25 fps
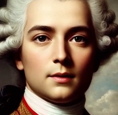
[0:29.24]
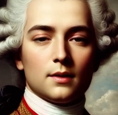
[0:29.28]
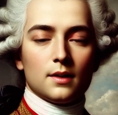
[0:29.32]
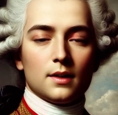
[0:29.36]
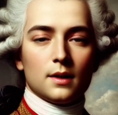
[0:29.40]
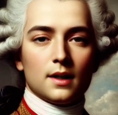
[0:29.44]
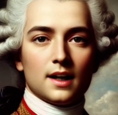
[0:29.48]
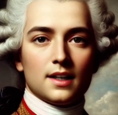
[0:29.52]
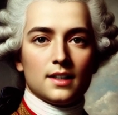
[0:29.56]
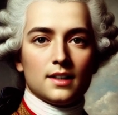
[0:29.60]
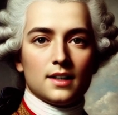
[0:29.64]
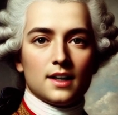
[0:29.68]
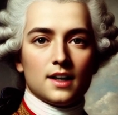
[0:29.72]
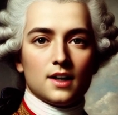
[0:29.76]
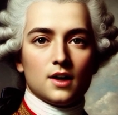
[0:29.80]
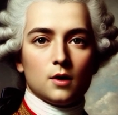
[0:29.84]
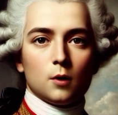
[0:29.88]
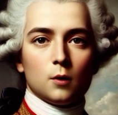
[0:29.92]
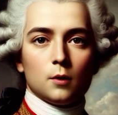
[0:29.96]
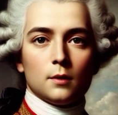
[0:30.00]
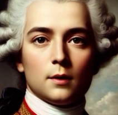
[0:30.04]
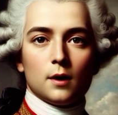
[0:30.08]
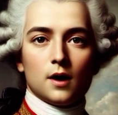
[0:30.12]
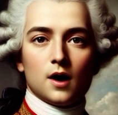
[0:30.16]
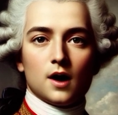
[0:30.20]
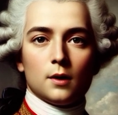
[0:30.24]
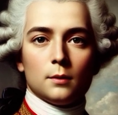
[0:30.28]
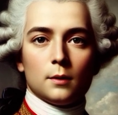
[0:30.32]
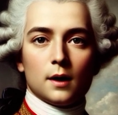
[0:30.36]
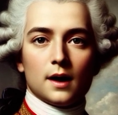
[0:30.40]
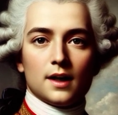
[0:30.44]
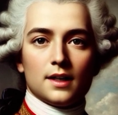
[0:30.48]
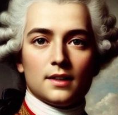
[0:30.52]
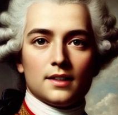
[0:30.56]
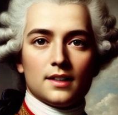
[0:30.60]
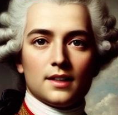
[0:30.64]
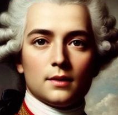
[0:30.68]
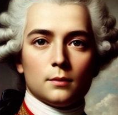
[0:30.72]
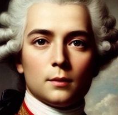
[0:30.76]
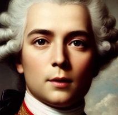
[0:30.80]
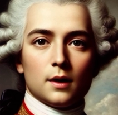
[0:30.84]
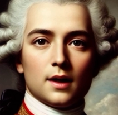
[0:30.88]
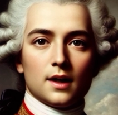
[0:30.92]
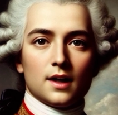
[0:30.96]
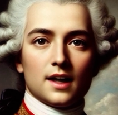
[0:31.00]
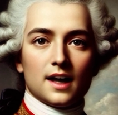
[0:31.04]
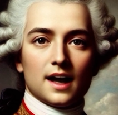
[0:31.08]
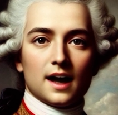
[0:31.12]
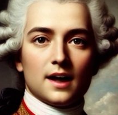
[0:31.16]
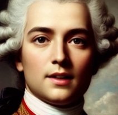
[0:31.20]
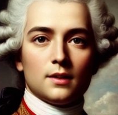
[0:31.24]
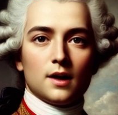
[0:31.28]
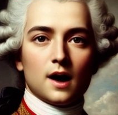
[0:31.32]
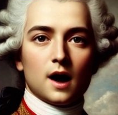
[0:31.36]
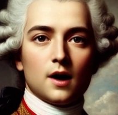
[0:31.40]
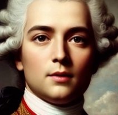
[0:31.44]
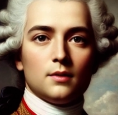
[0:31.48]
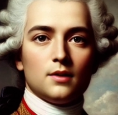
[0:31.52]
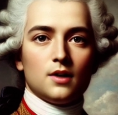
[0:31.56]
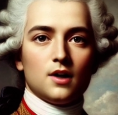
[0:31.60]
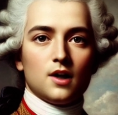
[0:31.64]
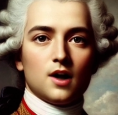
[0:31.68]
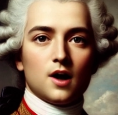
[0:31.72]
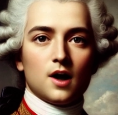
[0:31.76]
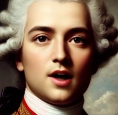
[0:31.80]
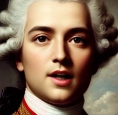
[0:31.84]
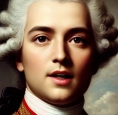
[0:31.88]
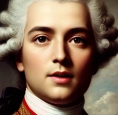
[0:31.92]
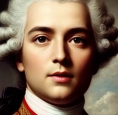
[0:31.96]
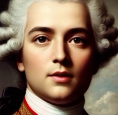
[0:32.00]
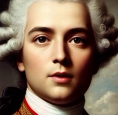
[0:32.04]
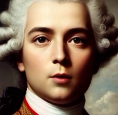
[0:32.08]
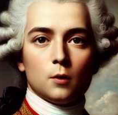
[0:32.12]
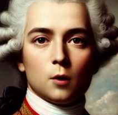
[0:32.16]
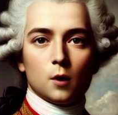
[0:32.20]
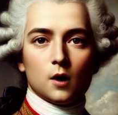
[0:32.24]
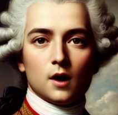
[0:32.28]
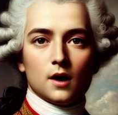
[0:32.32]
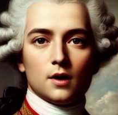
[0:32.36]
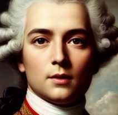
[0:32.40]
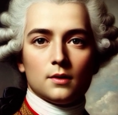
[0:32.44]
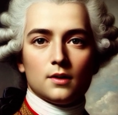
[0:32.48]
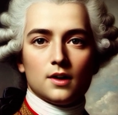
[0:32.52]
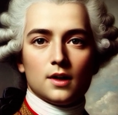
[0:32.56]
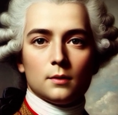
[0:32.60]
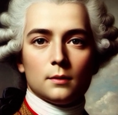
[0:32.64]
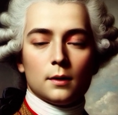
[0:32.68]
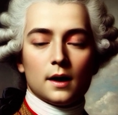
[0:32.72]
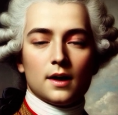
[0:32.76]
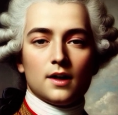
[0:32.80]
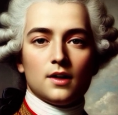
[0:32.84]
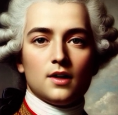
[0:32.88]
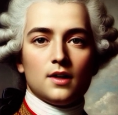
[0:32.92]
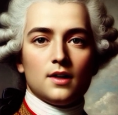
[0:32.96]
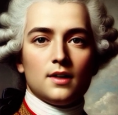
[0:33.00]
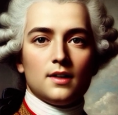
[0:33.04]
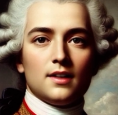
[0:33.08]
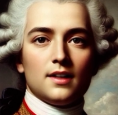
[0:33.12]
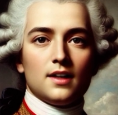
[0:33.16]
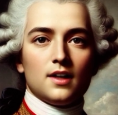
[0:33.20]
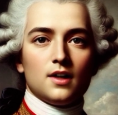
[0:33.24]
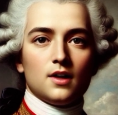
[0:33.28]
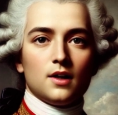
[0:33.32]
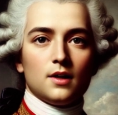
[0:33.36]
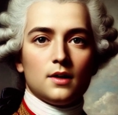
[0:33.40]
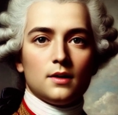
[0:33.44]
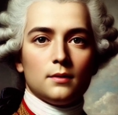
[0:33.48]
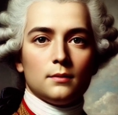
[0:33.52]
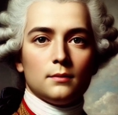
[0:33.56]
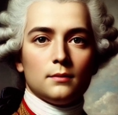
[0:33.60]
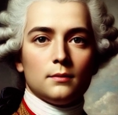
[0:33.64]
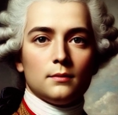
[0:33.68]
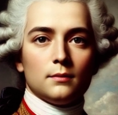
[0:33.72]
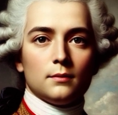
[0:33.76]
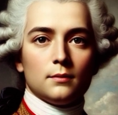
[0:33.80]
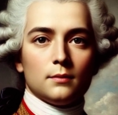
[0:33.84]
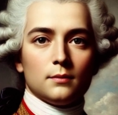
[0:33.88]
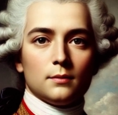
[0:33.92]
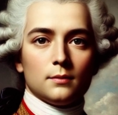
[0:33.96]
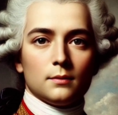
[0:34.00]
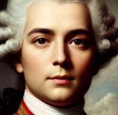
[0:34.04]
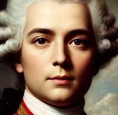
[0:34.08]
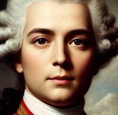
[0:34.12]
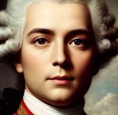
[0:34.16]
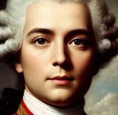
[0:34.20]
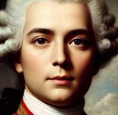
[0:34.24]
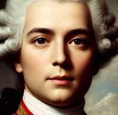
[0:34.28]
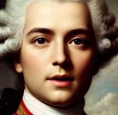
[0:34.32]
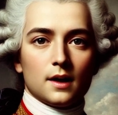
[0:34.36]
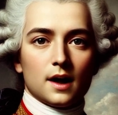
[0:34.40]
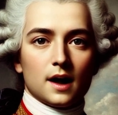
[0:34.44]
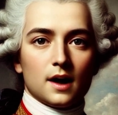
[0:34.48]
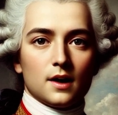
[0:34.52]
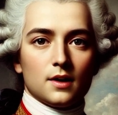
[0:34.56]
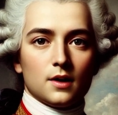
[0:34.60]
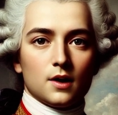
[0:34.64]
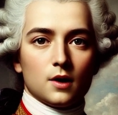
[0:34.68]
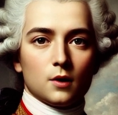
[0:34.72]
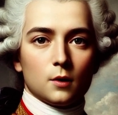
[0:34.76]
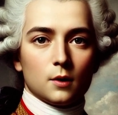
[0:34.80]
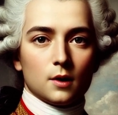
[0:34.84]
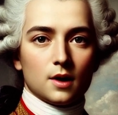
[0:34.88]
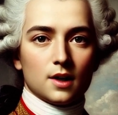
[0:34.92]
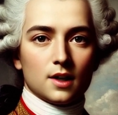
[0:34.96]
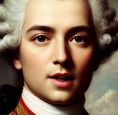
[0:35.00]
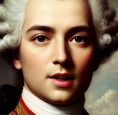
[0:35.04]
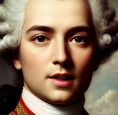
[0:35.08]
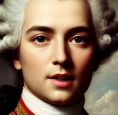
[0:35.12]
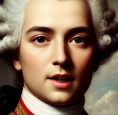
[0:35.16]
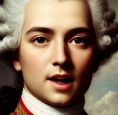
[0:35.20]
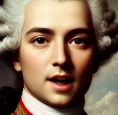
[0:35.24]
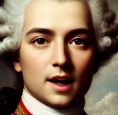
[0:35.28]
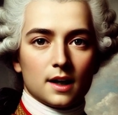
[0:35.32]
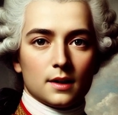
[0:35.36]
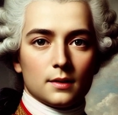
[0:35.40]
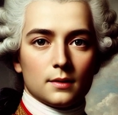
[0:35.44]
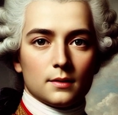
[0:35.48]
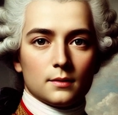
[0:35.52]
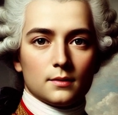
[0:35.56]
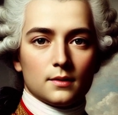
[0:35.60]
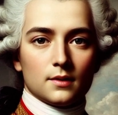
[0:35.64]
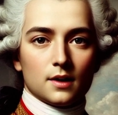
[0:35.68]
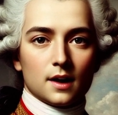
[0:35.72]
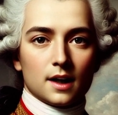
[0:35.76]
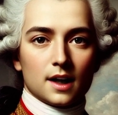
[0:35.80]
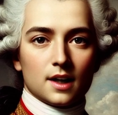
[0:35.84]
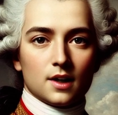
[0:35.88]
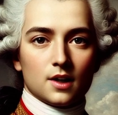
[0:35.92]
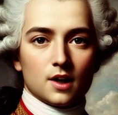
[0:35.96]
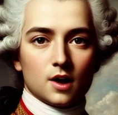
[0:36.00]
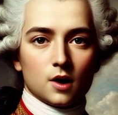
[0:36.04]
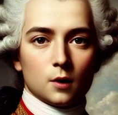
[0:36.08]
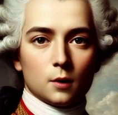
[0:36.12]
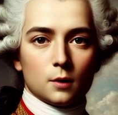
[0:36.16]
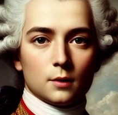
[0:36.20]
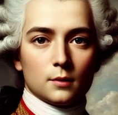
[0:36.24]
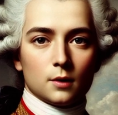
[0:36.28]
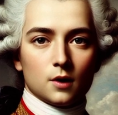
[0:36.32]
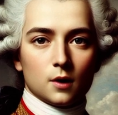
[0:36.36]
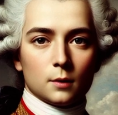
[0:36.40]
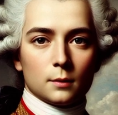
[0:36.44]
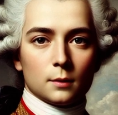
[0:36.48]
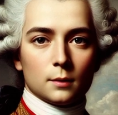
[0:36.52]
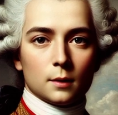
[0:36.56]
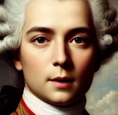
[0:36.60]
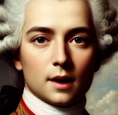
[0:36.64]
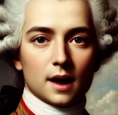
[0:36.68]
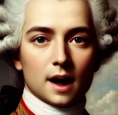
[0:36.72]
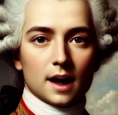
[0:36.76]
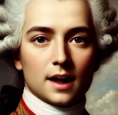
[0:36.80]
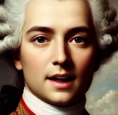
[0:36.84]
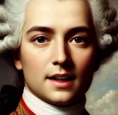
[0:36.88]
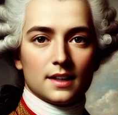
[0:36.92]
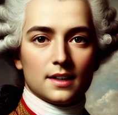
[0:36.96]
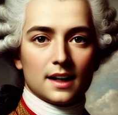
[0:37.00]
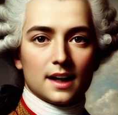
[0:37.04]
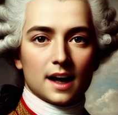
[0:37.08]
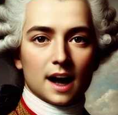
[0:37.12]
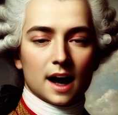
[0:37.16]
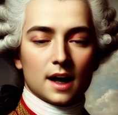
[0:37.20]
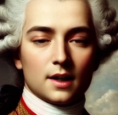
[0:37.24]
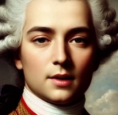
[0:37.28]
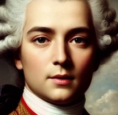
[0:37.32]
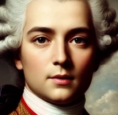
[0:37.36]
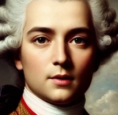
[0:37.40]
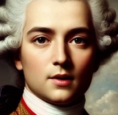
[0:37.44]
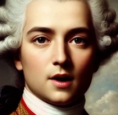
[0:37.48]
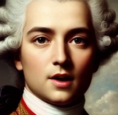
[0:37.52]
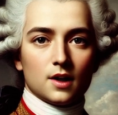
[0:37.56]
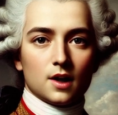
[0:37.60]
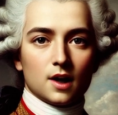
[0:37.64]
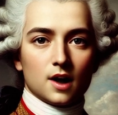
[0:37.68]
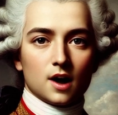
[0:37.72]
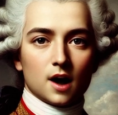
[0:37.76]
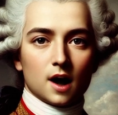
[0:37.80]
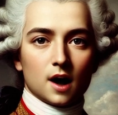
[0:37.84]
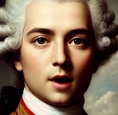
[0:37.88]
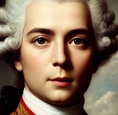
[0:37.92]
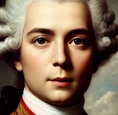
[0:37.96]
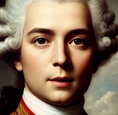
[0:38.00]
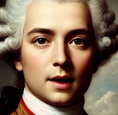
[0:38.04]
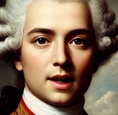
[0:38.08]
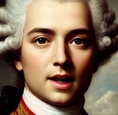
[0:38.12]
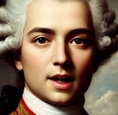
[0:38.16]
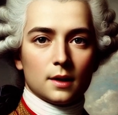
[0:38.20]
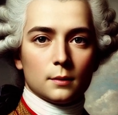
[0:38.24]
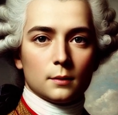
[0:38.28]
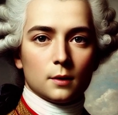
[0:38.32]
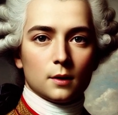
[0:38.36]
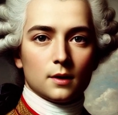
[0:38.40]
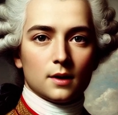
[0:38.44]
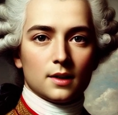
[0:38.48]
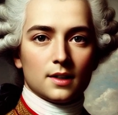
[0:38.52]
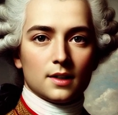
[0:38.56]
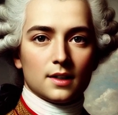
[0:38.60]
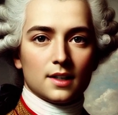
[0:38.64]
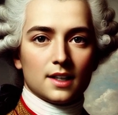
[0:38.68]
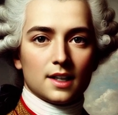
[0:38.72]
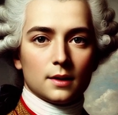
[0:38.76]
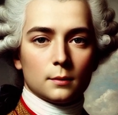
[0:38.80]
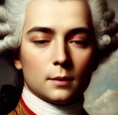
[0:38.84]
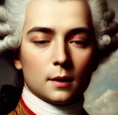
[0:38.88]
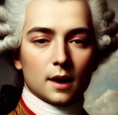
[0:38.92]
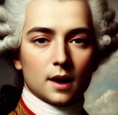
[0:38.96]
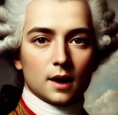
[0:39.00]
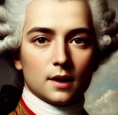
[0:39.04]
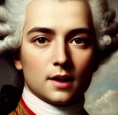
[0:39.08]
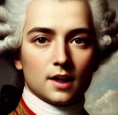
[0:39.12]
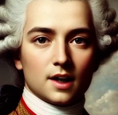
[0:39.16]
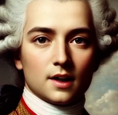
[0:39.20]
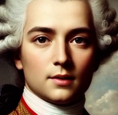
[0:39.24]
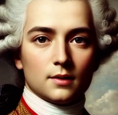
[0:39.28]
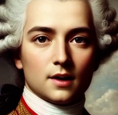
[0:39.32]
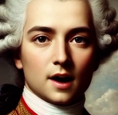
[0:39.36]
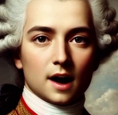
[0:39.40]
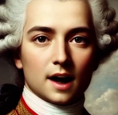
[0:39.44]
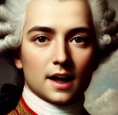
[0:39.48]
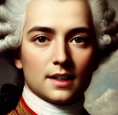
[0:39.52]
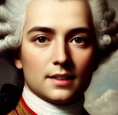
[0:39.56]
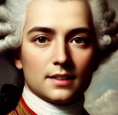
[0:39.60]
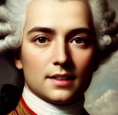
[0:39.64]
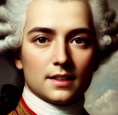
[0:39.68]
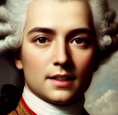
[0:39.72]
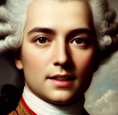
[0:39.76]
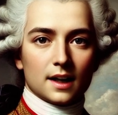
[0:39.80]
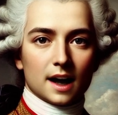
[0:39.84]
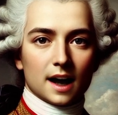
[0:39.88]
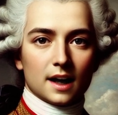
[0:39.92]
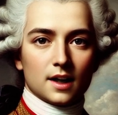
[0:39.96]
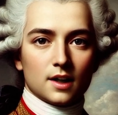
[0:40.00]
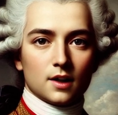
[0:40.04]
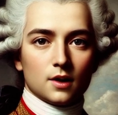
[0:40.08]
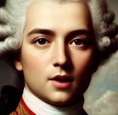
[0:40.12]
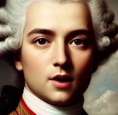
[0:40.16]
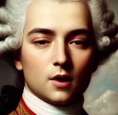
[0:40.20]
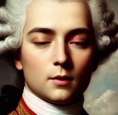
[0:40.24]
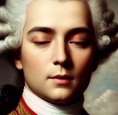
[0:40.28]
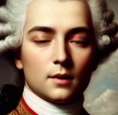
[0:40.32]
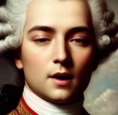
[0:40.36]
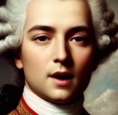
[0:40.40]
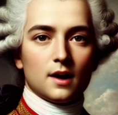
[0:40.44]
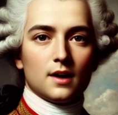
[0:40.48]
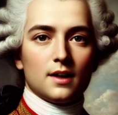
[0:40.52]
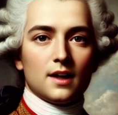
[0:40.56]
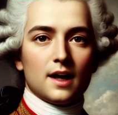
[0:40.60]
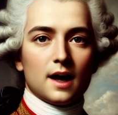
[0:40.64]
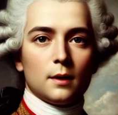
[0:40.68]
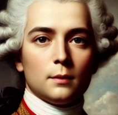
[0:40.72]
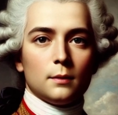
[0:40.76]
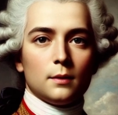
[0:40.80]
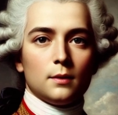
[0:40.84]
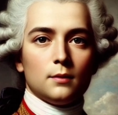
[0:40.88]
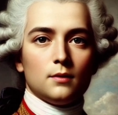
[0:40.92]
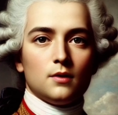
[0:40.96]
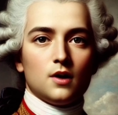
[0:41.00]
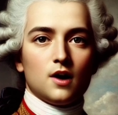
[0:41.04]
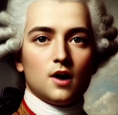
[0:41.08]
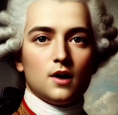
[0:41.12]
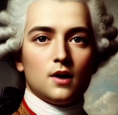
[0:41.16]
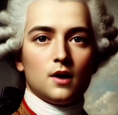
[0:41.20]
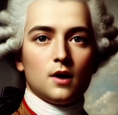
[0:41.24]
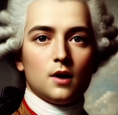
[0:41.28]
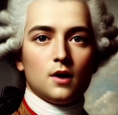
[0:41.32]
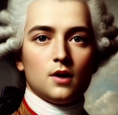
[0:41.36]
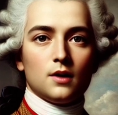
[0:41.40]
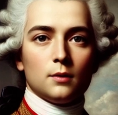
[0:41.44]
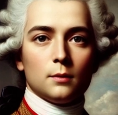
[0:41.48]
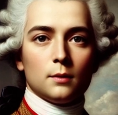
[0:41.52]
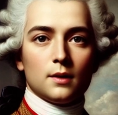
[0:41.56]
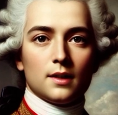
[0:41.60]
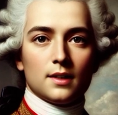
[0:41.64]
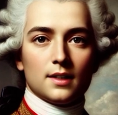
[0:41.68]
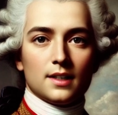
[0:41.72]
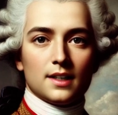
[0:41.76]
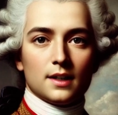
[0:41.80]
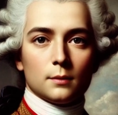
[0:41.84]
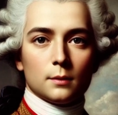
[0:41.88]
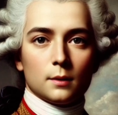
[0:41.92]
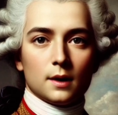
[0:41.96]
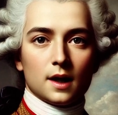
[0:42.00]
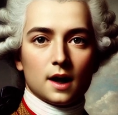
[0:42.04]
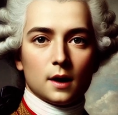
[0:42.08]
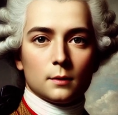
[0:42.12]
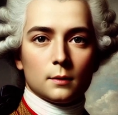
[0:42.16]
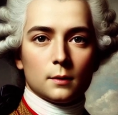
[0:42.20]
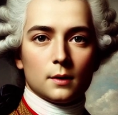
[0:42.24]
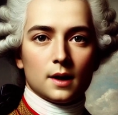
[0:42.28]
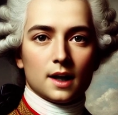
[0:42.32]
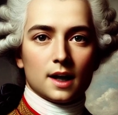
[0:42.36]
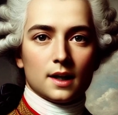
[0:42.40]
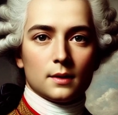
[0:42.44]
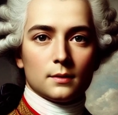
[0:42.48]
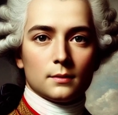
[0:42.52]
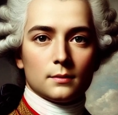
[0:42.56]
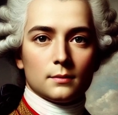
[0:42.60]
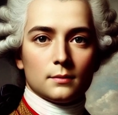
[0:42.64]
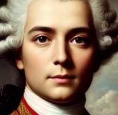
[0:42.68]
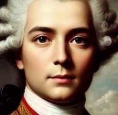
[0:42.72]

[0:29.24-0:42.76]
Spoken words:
These years were marked by instability and the aftershocks of the War of the Spanish Succession. Under the Regency, financial reforms began, and the French economy experienced the speculative highs and catastrophic collapse of John Law's Mississippi Company.